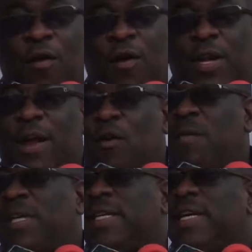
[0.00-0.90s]
On the
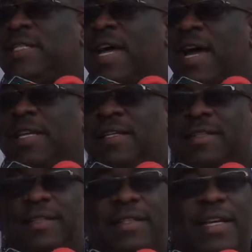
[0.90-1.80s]
commercial side,
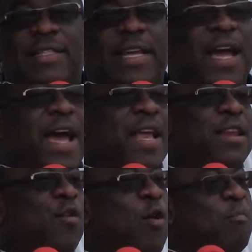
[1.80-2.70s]
it's a
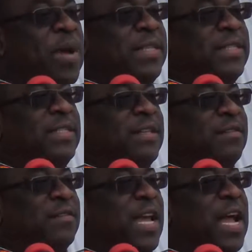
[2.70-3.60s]
highly
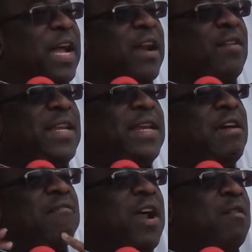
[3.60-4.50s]
competitive and crowded
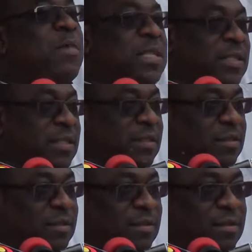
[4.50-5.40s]
environment
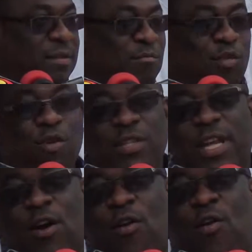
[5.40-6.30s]
because they
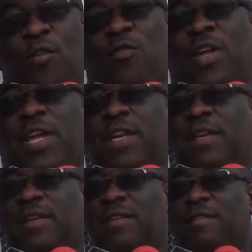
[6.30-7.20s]
are all looking
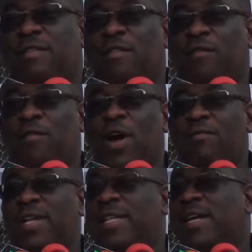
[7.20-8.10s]
for
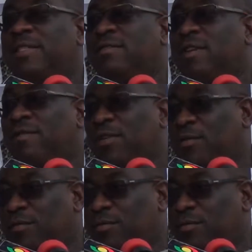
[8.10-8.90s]
advertising revenue.